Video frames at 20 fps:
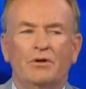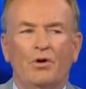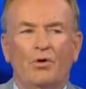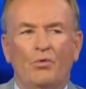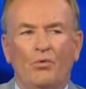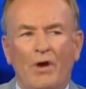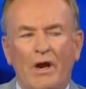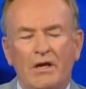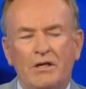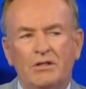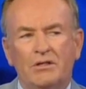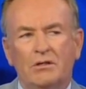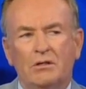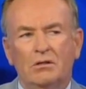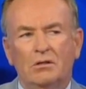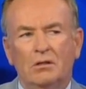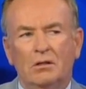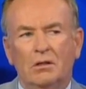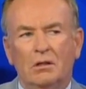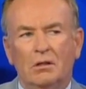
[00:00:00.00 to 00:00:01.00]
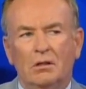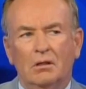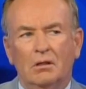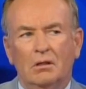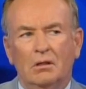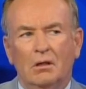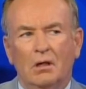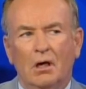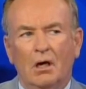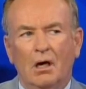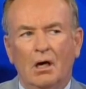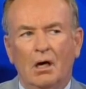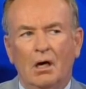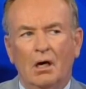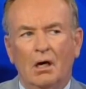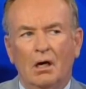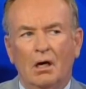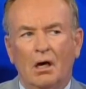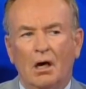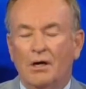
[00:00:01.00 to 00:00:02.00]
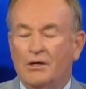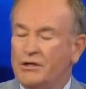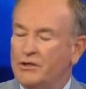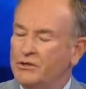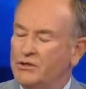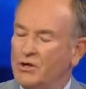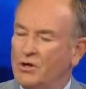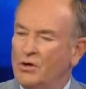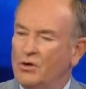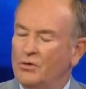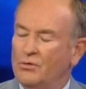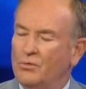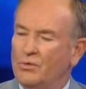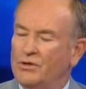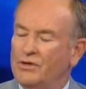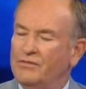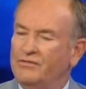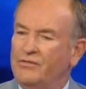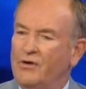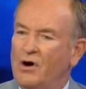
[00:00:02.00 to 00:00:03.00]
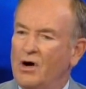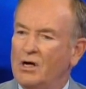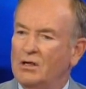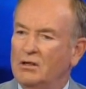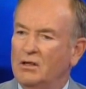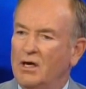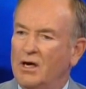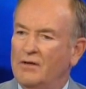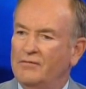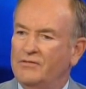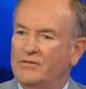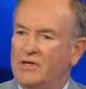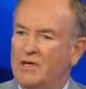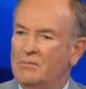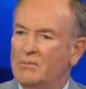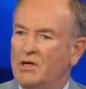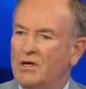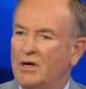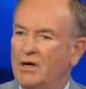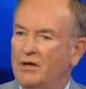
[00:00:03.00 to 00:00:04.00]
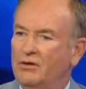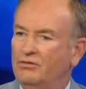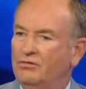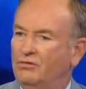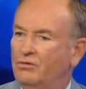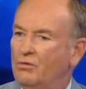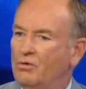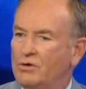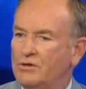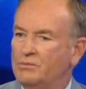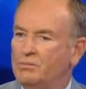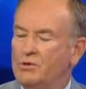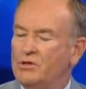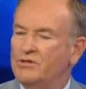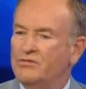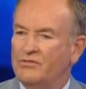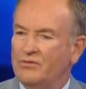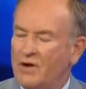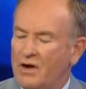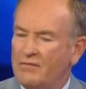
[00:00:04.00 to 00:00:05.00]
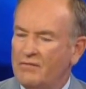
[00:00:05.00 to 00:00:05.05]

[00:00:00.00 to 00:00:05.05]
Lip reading: there a racial undertone when the far left demonized George Bush for